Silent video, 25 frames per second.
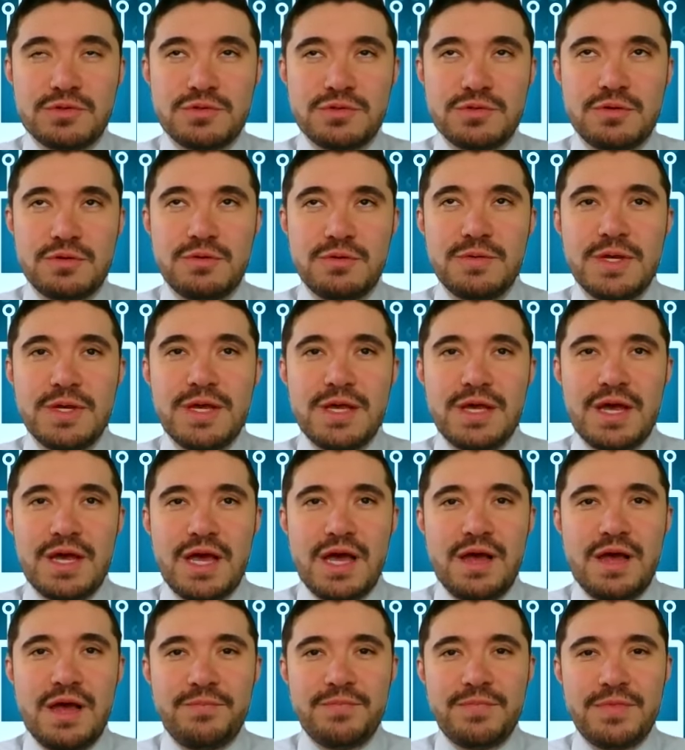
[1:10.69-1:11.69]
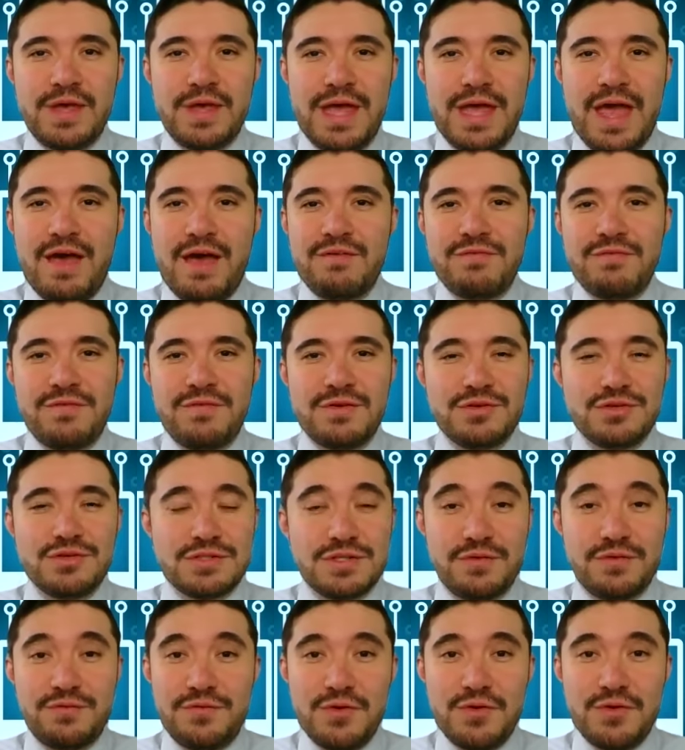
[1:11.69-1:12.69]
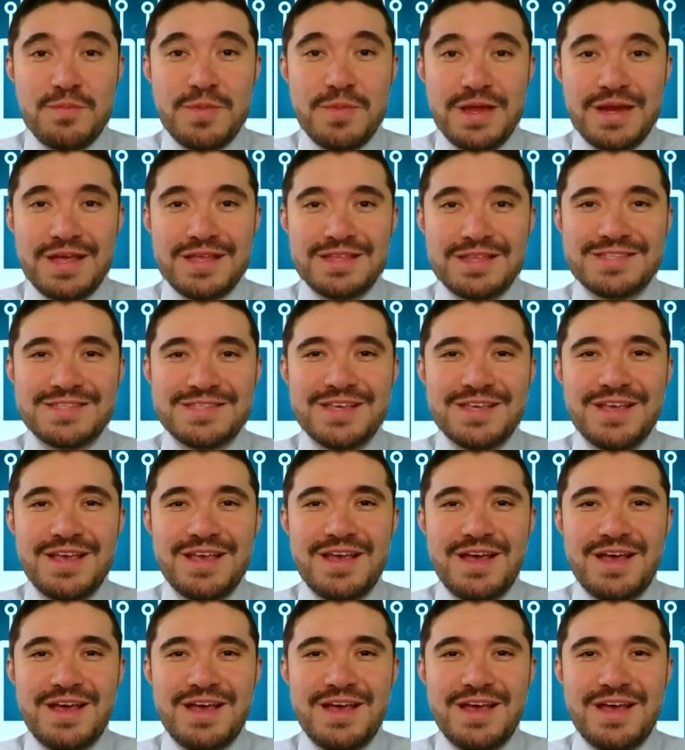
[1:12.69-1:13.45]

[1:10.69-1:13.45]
So um, I have just a few minutes,